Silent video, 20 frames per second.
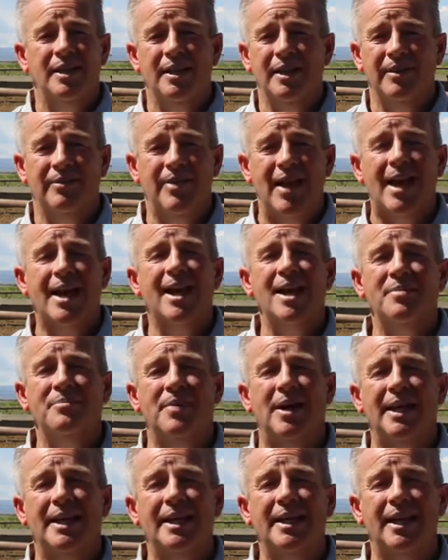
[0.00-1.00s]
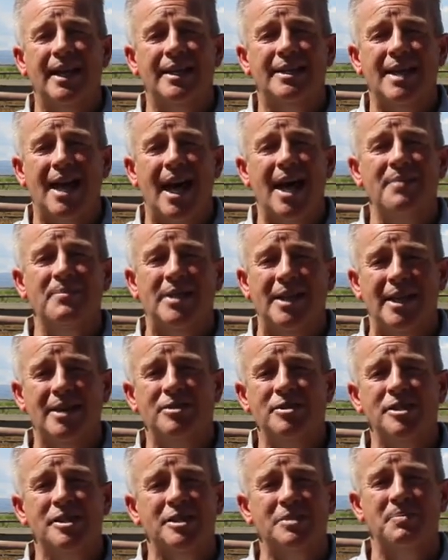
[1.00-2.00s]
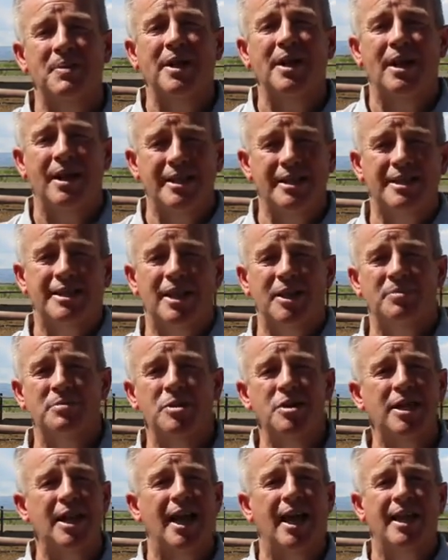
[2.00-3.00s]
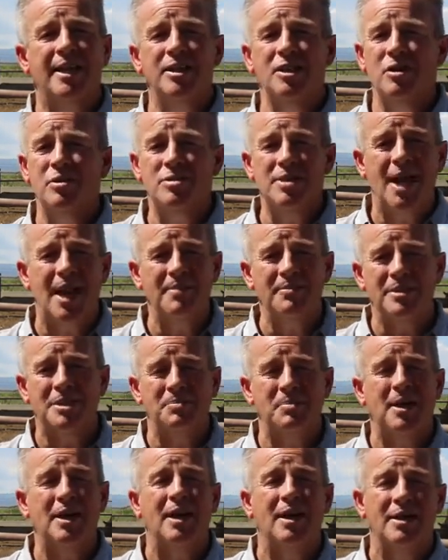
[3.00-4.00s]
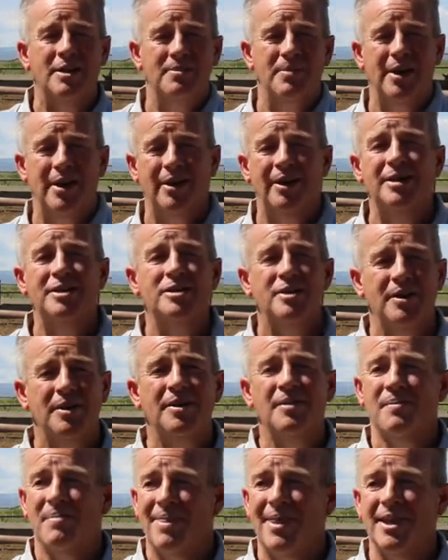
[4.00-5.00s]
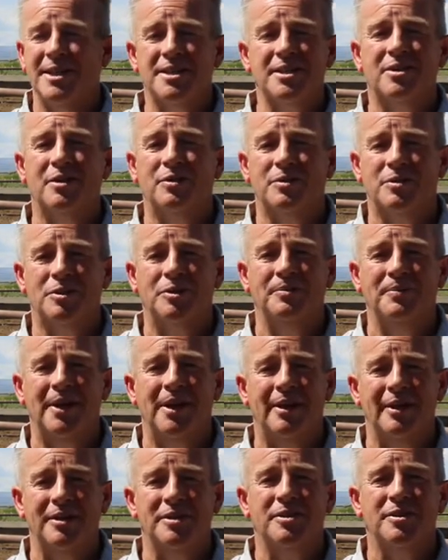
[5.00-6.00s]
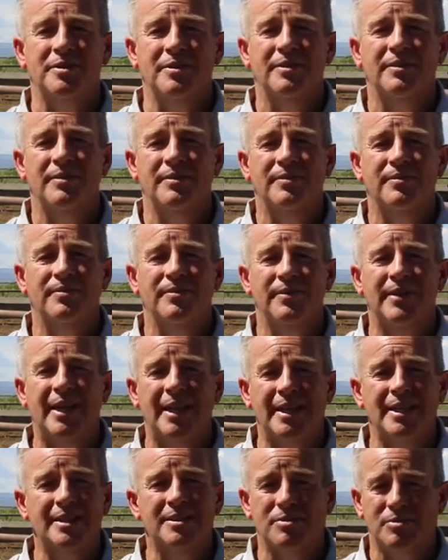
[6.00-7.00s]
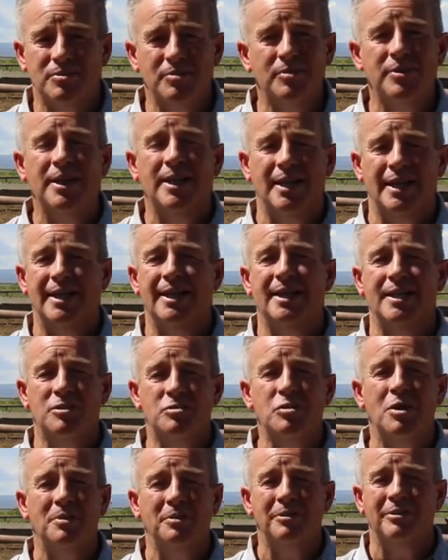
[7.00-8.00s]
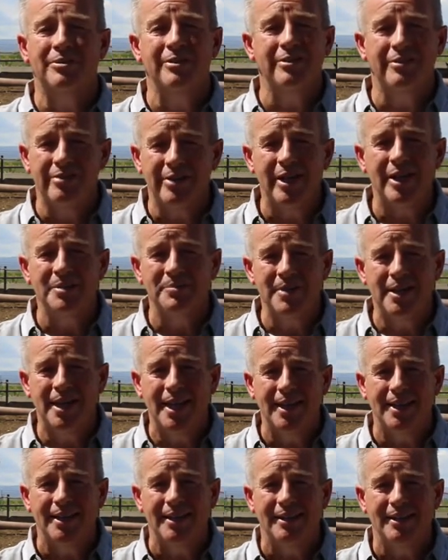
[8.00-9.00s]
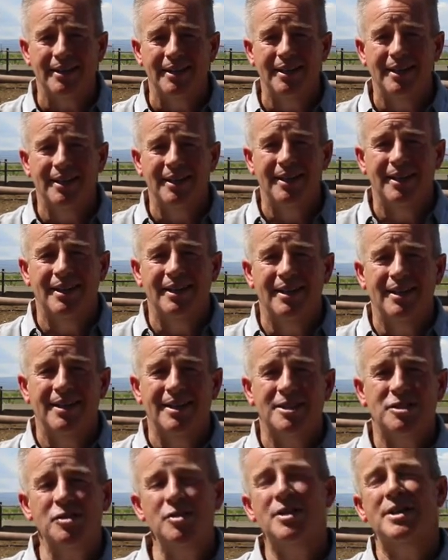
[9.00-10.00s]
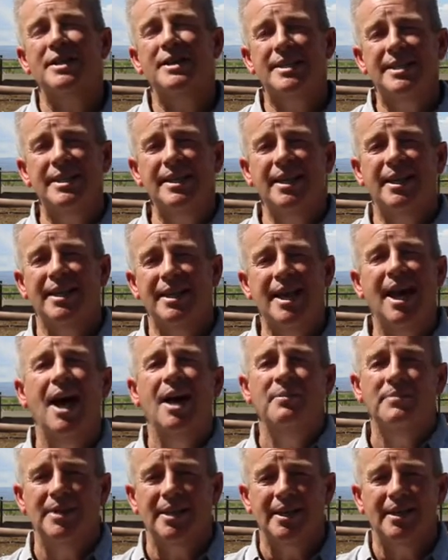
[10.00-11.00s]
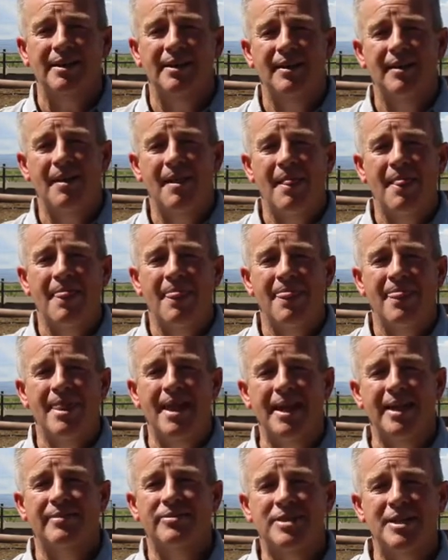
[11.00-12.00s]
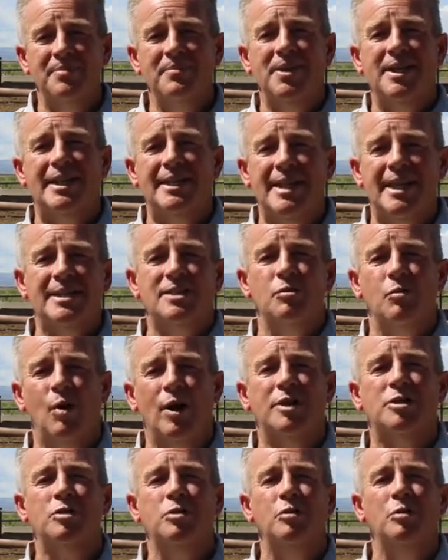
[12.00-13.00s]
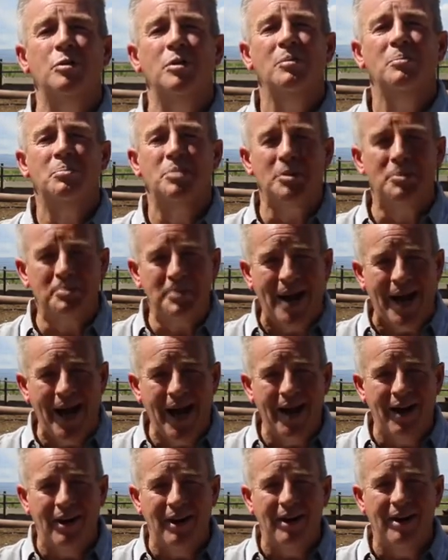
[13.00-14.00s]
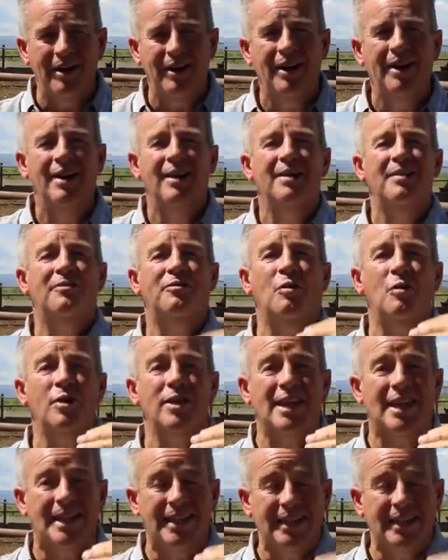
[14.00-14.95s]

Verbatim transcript: If that kind of money and time and energy is spent on a ceremony and no time is spent on the marriage, it's a cultural marriage that is really in trouble from the very beginning. So you can see it coming, that if somebody doesn't want to prepare for the